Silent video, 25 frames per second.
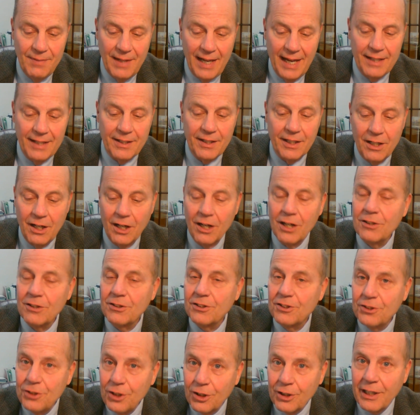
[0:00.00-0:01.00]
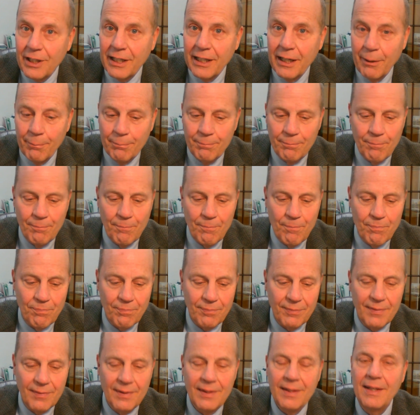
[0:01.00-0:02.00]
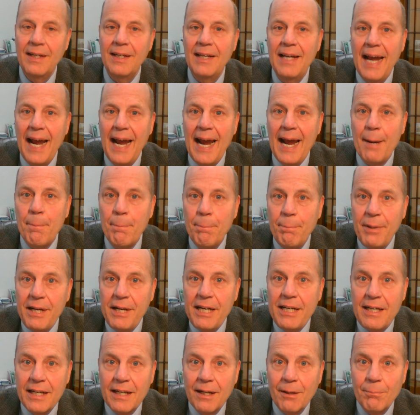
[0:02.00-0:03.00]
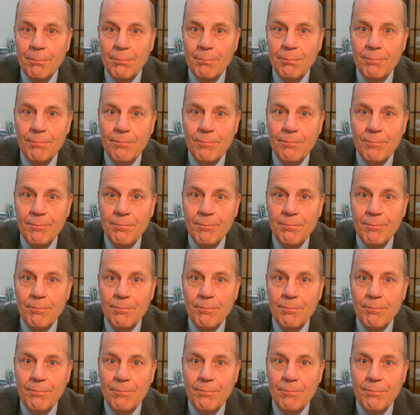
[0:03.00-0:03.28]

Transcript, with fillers: And the guards took him and beat him.